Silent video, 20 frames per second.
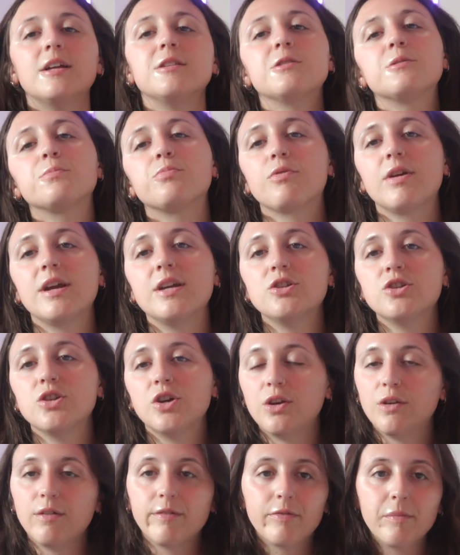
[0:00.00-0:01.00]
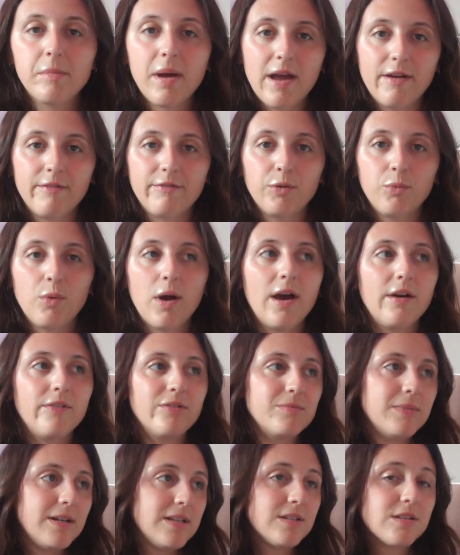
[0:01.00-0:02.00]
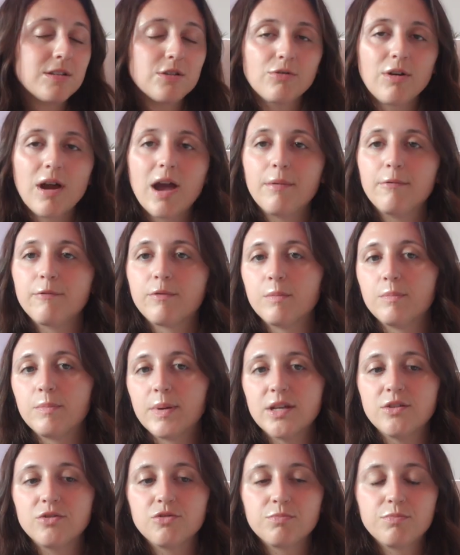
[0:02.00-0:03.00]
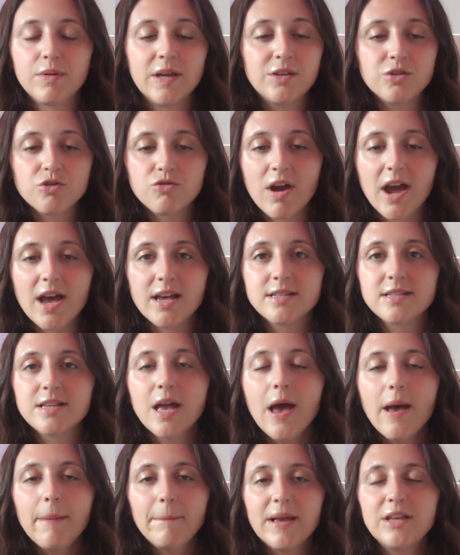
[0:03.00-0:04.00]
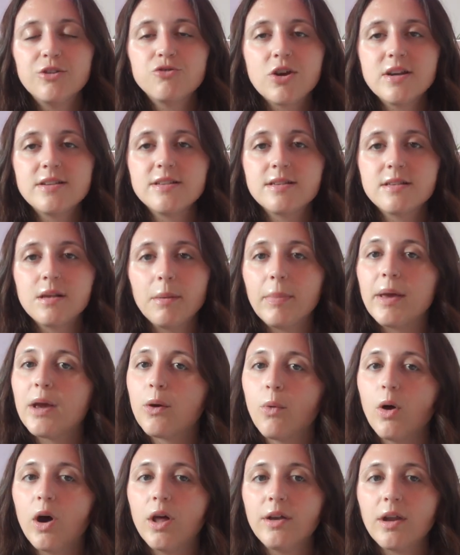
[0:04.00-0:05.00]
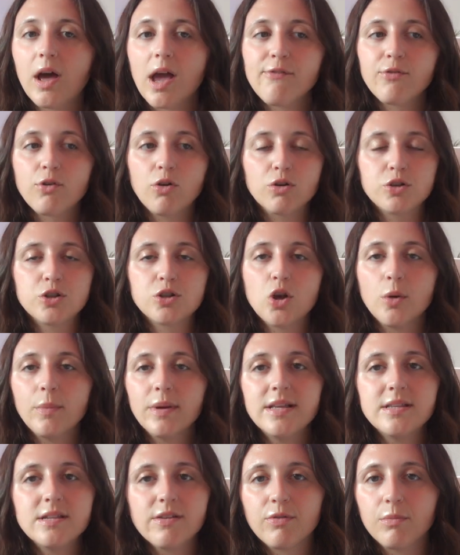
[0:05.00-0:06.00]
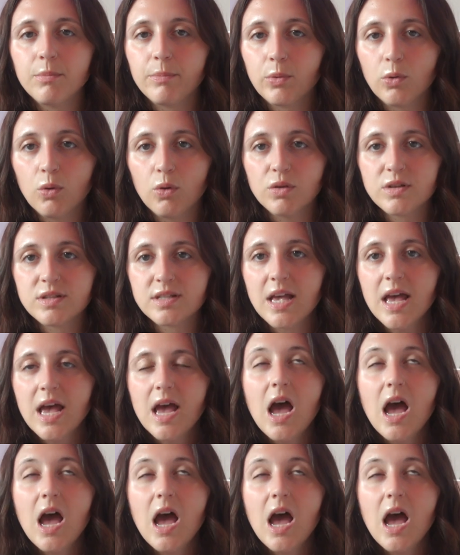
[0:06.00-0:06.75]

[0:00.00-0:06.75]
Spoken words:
inspiration from everywhere, from Instagram, from Pinterest. Pinterest is a big one. I've got so many different boards.